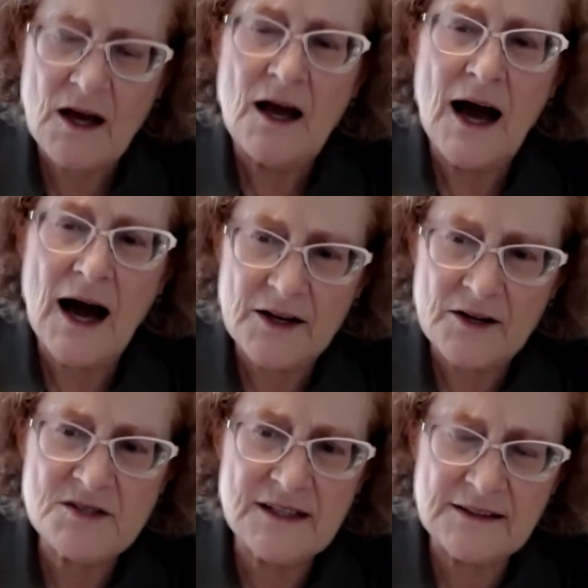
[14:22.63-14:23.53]
How do you
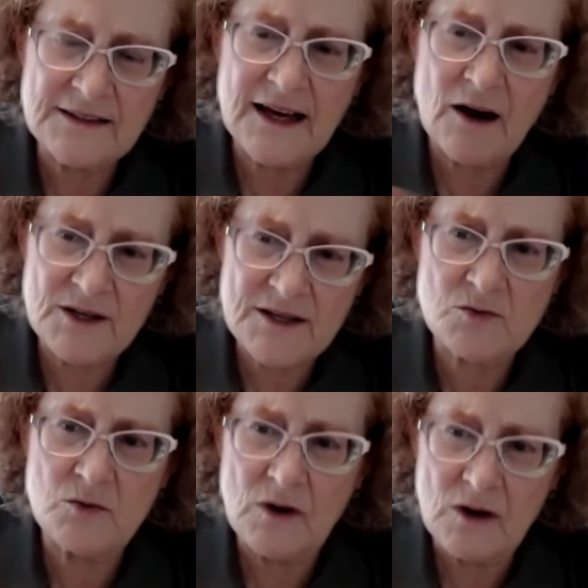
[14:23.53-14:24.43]
see it in the counties
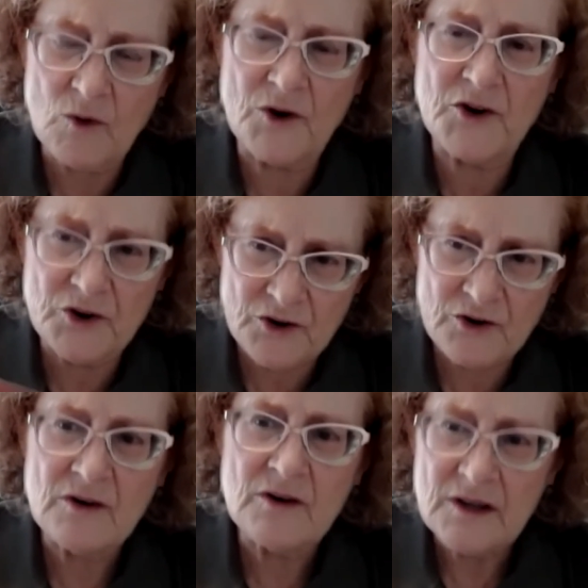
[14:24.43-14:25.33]
where